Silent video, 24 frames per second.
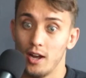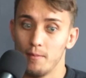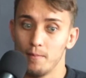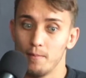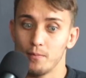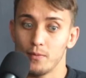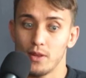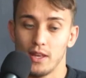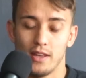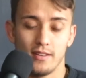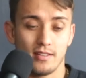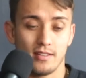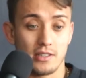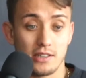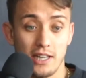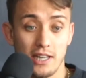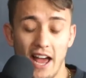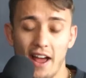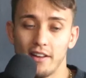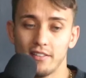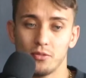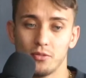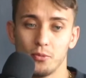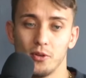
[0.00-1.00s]
His
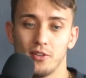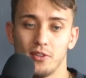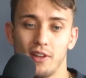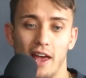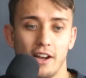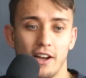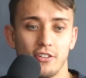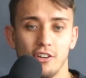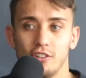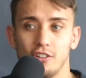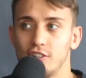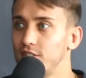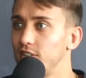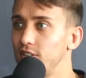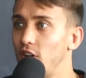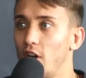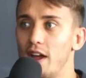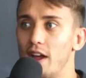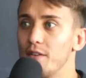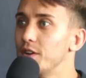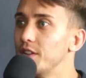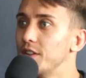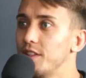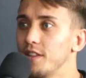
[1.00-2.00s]
class was actually just
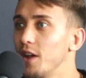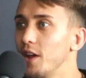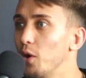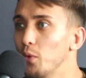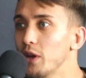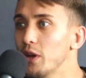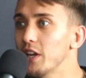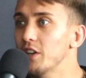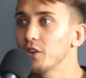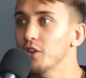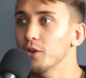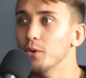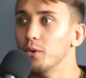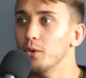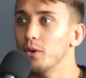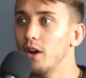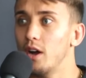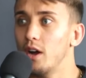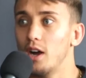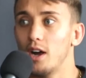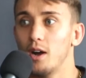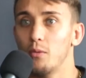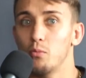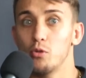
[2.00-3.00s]
everything that we do,
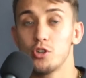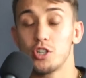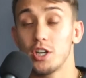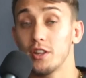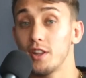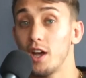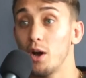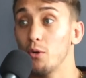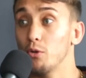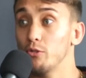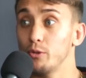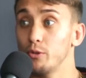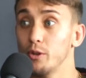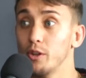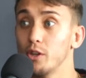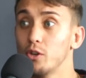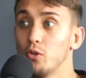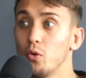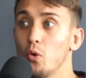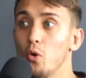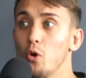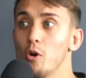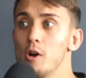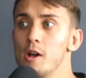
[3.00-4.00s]
which I thought was really
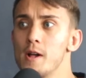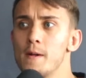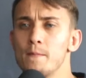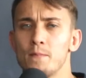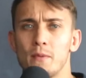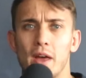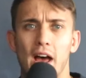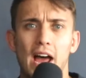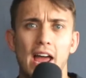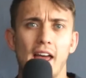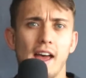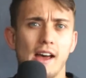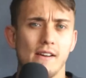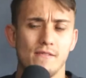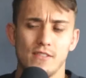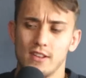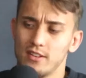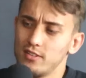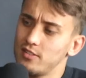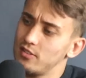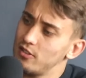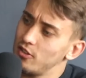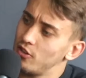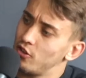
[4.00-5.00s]
cool. I have
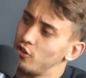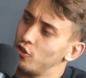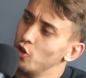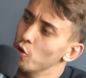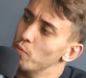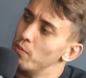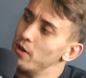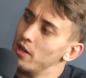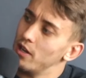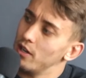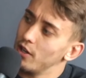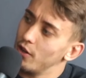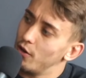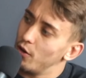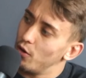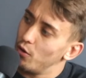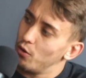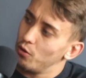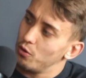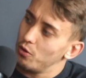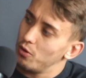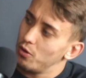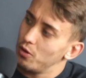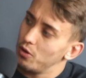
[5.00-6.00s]
this stupid
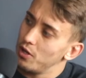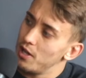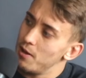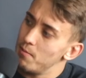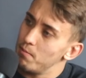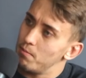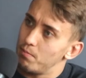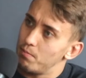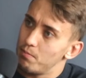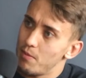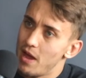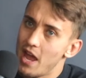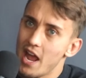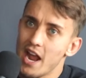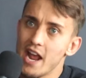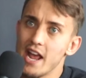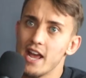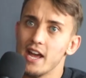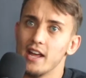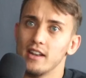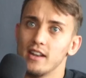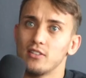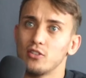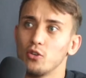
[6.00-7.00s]
little limp
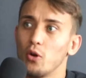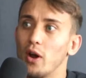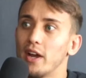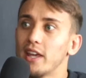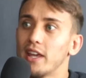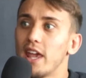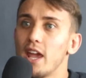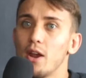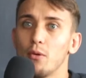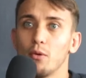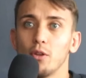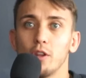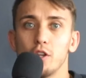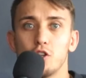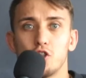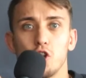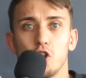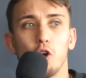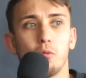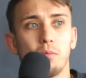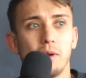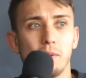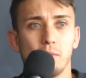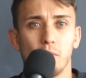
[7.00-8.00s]
hand, so I can't really
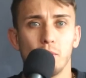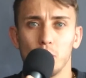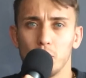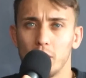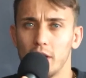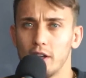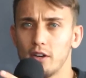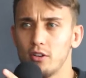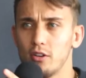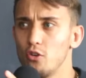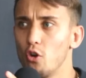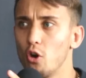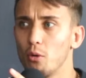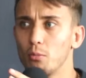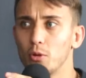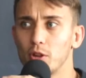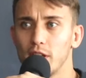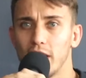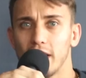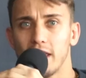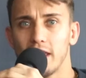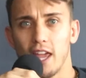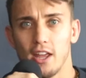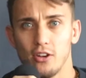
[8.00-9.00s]
choke people like normally.
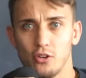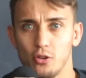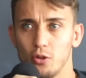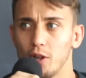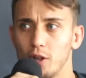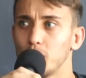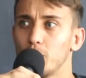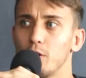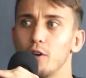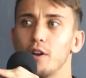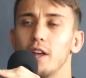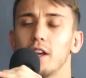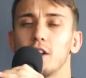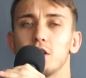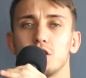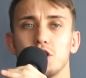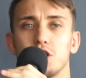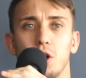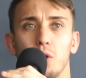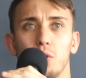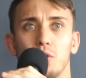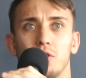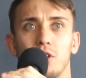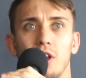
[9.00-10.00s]
I can't do like rear naked
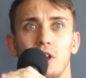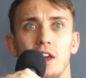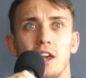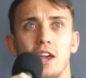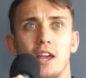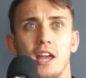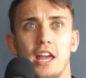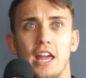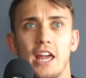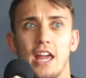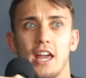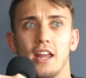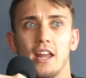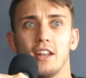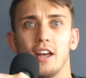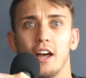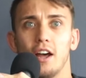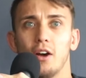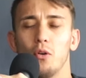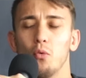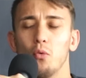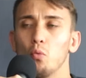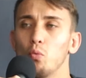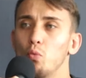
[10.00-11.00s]
chokes. And
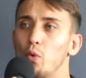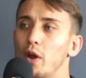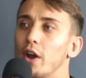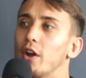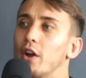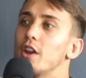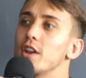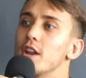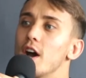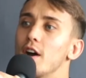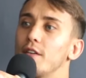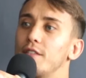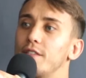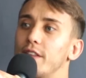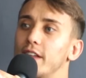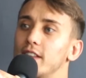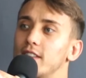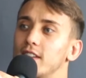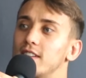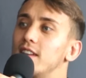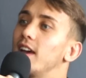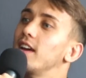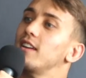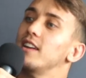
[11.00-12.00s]
weird enough, like
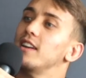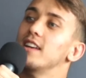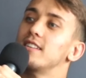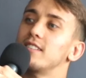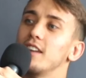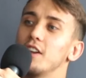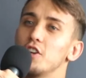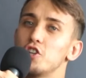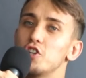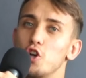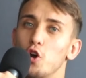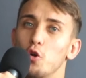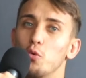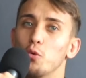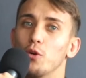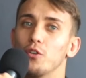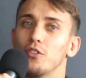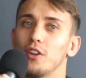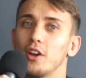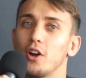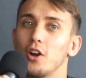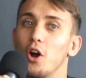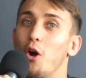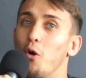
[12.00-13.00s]
the techniques that he showed was
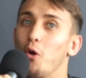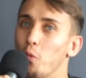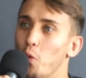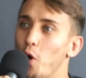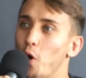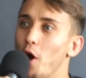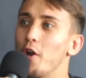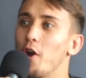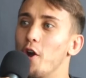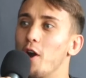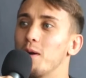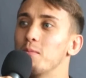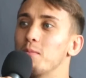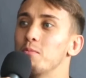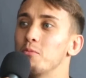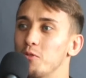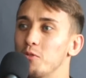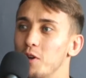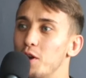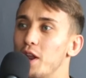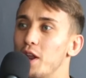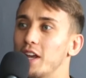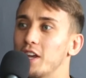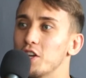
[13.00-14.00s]
like a one arm
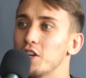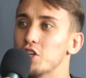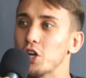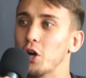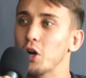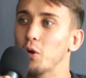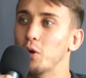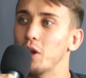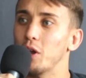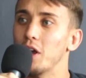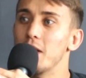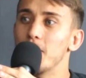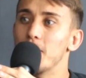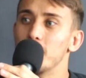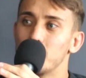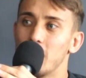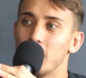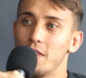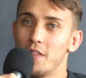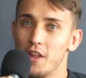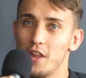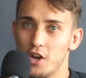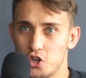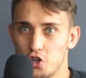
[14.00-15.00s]
rear naked choke
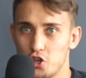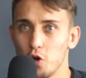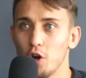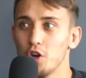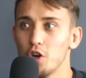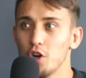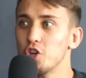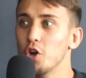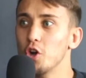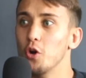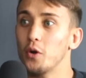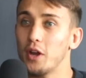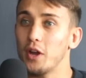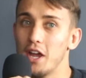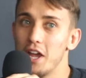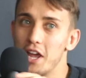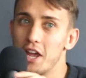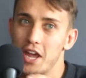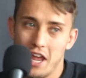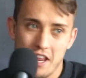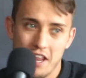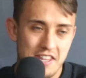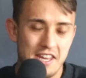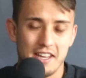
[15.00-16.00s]
and then a short choke
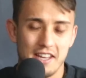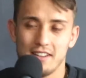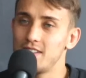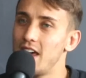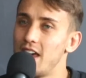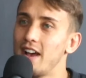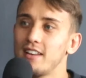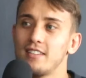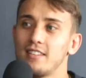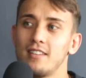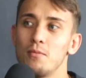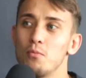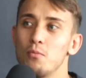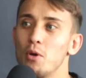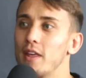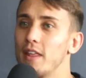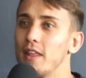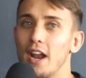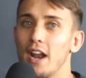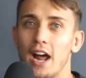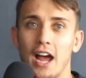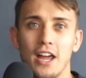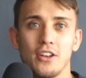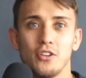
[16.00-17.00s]
in the exact same way
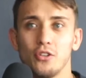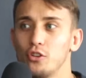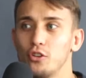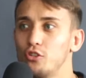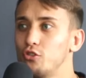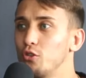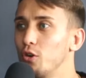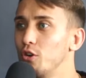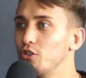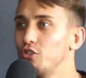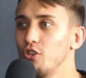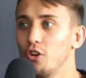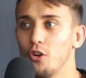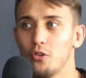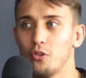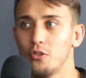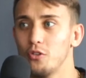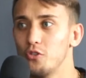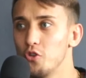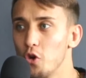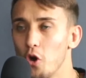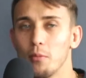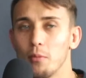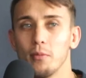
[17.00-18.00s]
that I do the short choke
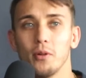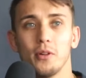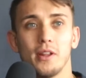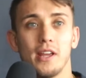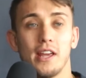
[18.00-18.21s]
normally.